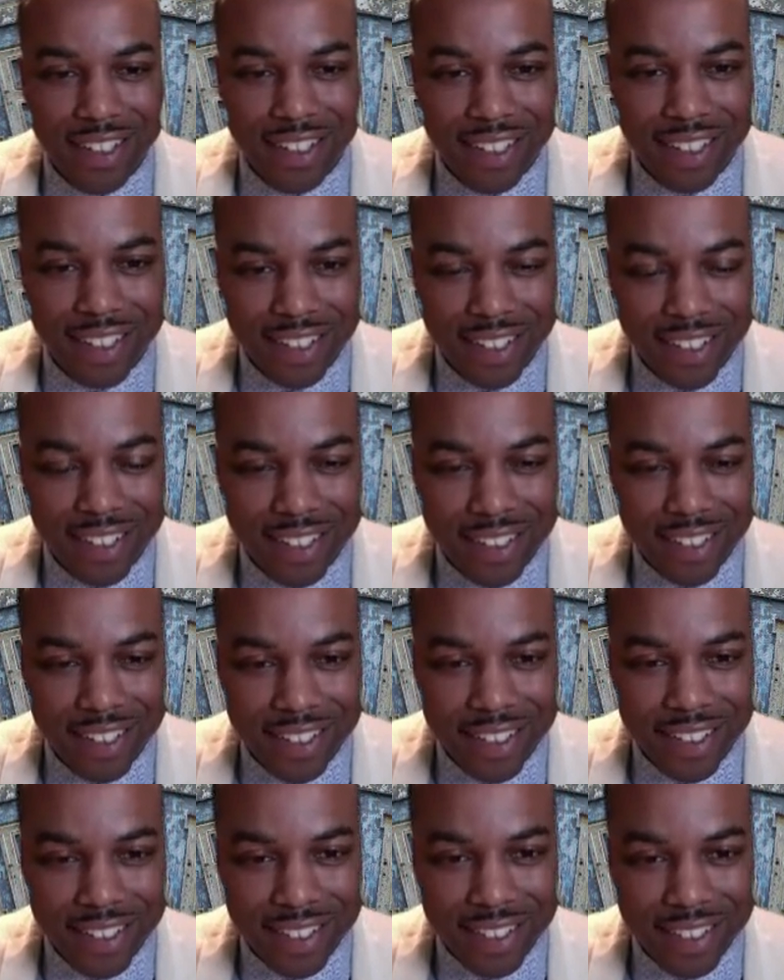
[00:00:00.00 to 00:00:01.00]

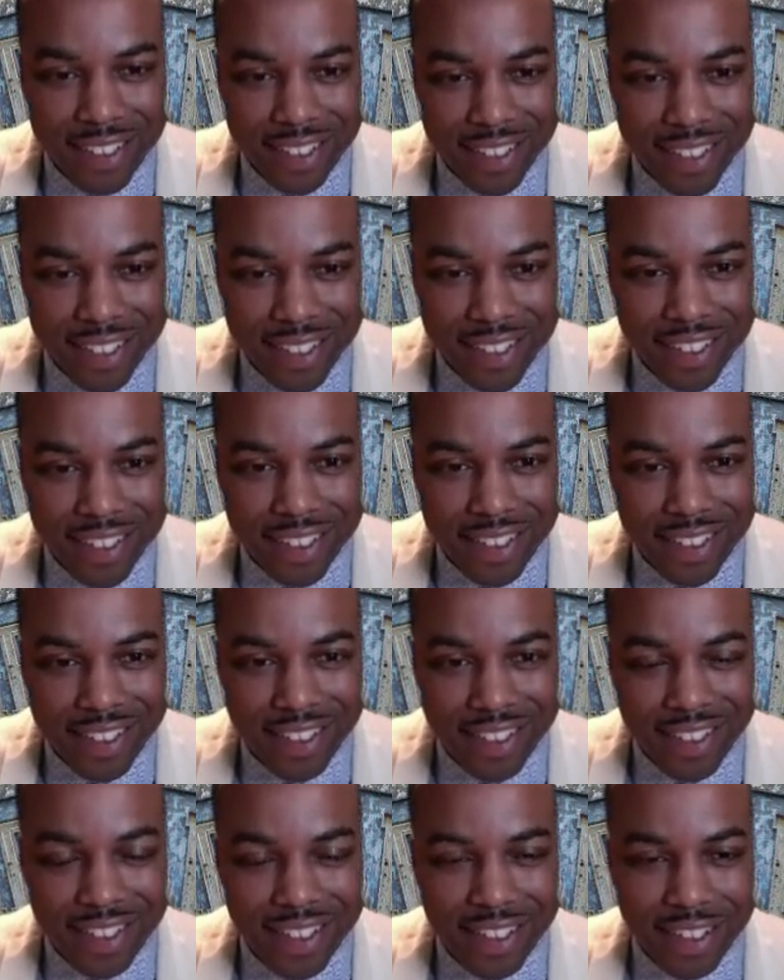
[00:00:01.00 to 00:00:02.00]

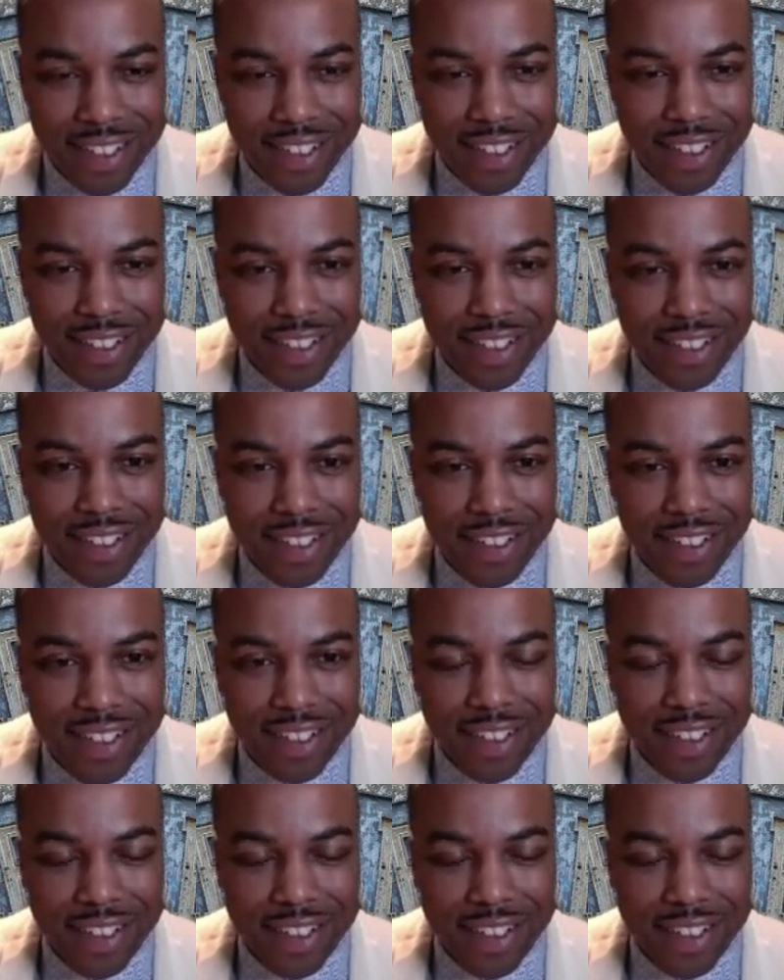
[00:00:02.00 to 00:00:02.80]
The person shown says nothing.